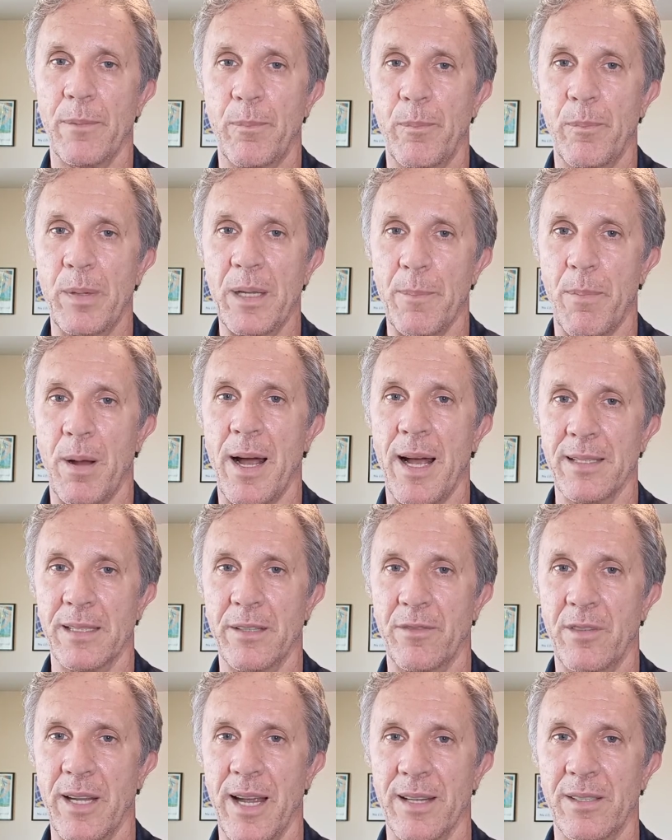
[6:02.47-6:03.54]
to be a
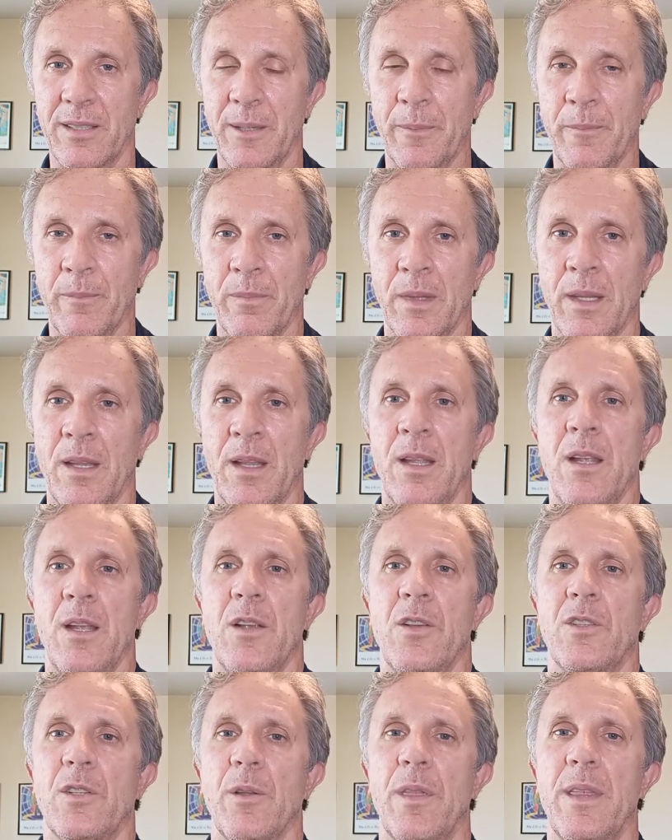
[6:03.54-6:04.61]
positive test.
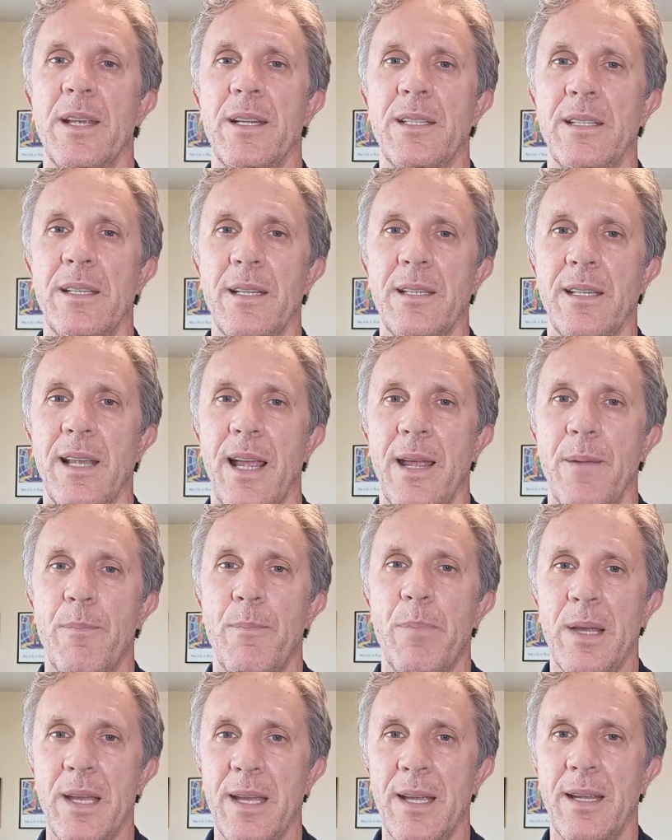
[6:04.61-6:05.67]
So this is a
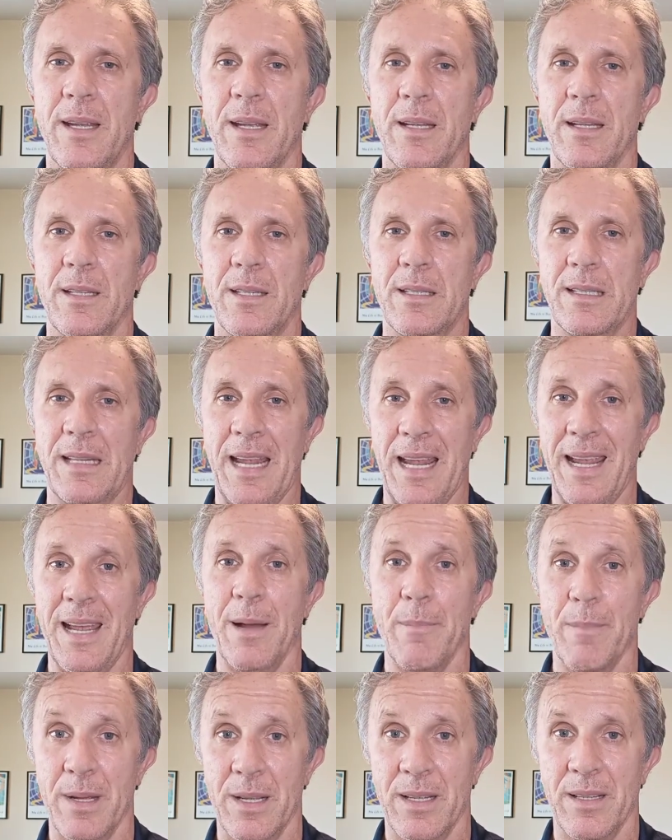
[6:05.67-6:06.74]
big
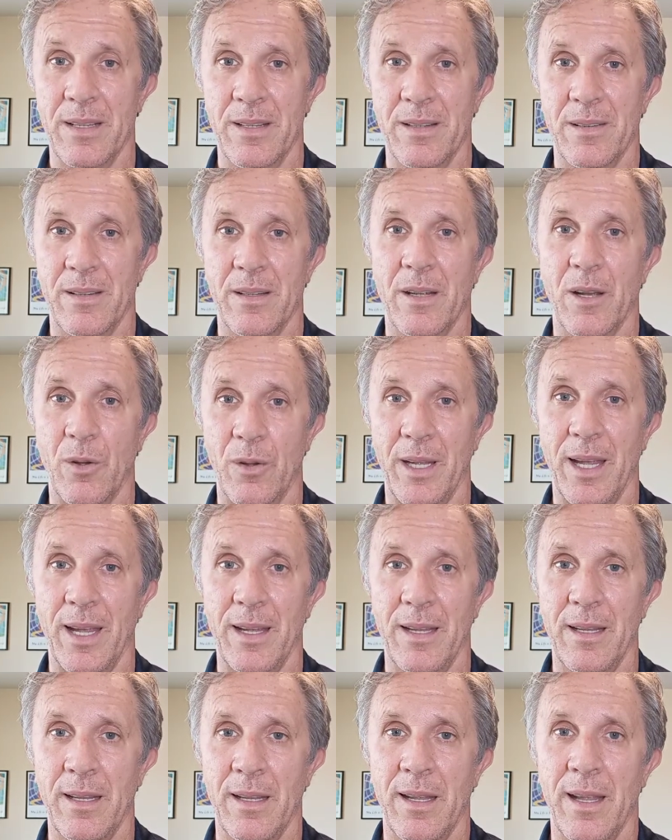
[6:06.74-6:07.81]
scam,
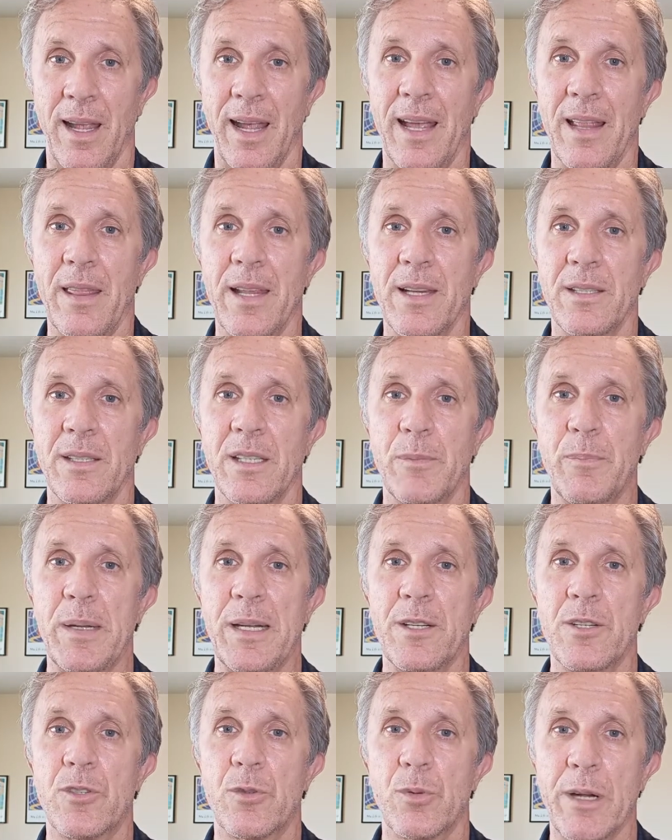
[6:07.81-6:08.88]
okay? And this is
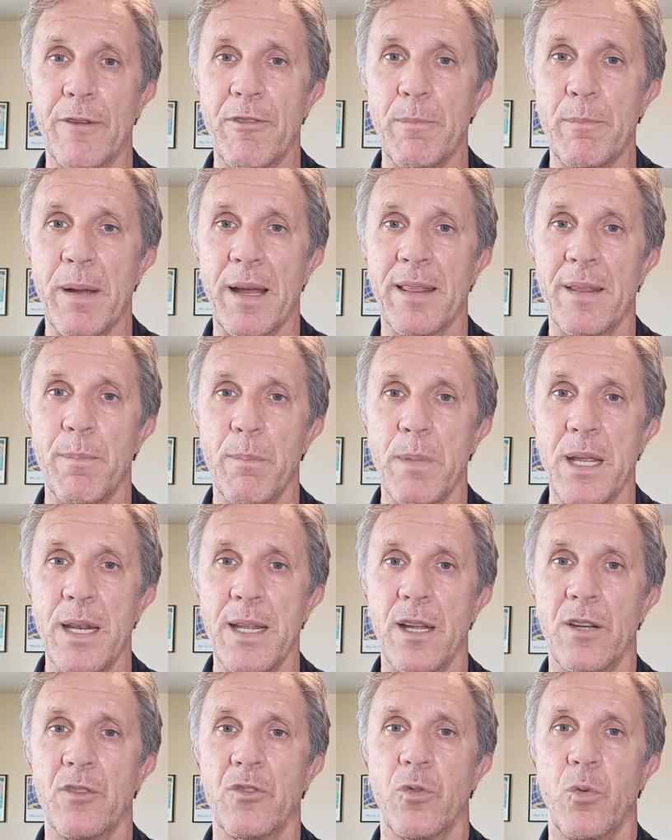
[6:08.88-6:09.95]
being driven by the
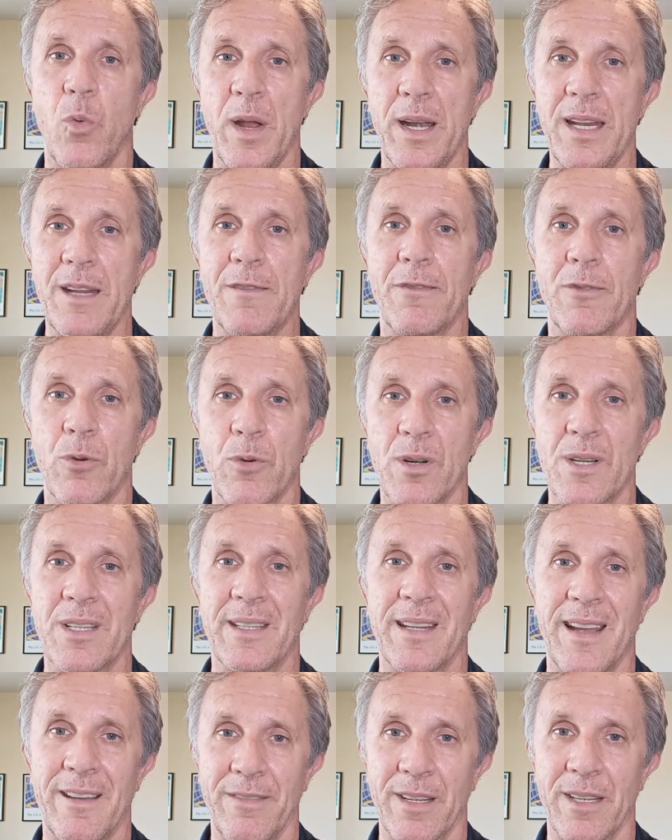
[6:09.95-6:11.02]
media
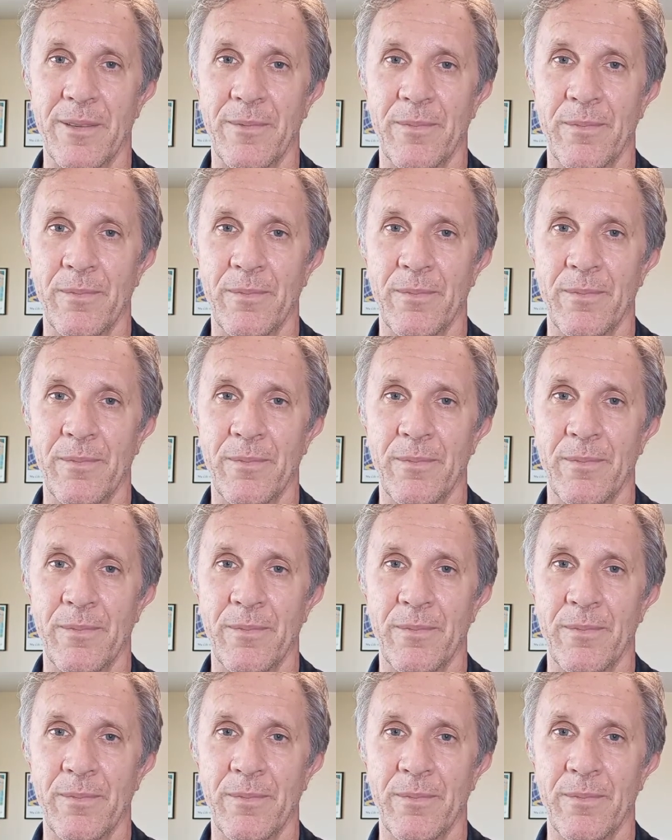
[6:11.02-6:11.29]
24/7